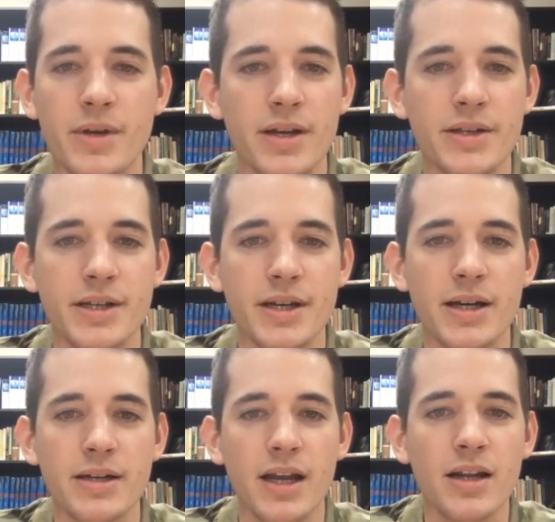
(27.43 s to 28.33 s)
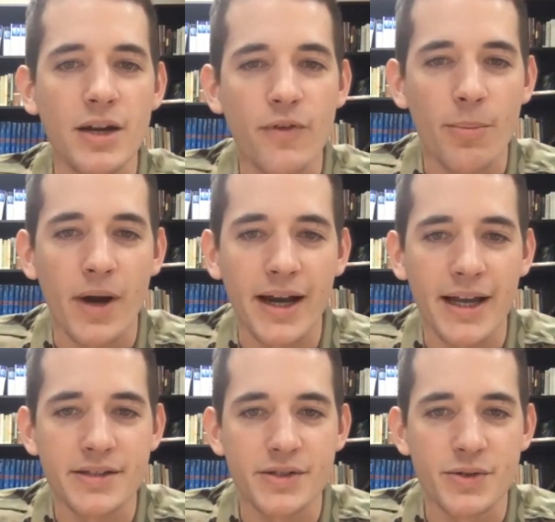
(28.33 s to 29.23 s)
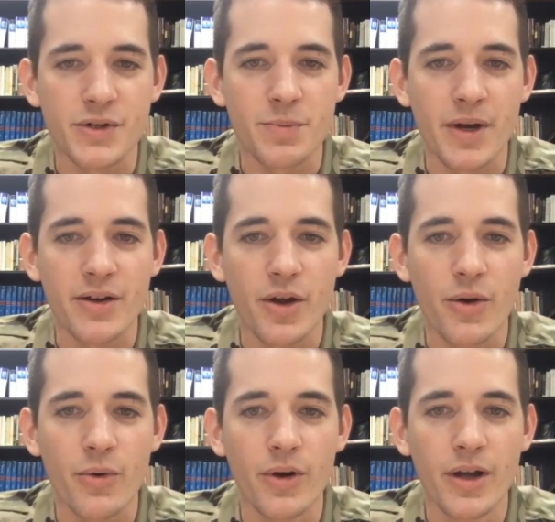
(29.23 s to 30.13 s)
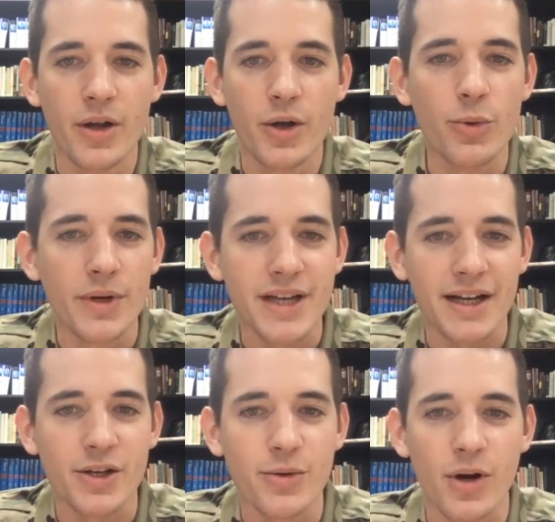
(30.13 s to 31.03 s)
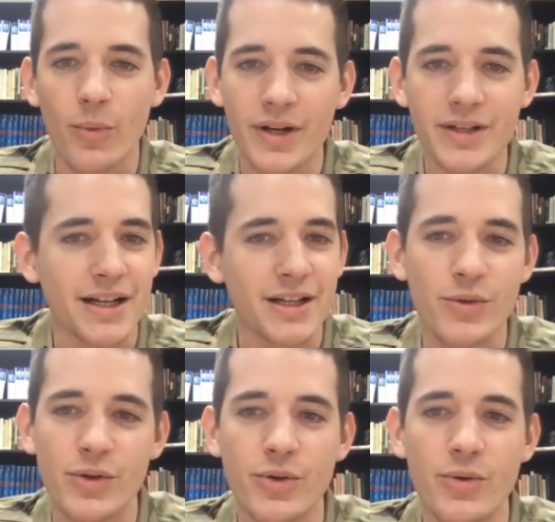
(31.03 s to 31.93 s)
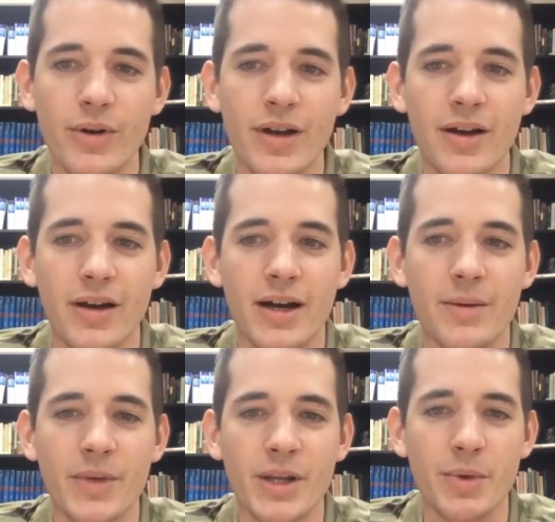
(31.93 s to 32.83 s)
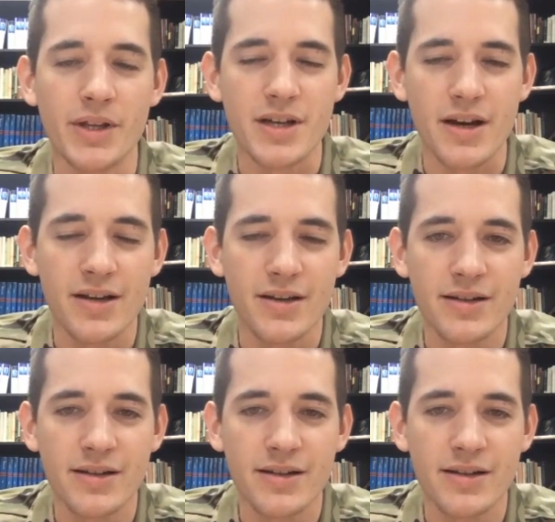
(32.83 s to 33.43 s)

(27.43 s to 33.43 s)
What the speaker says: because not a lot of our podcast listeners might know who exactly you are, what exactly you do in the military.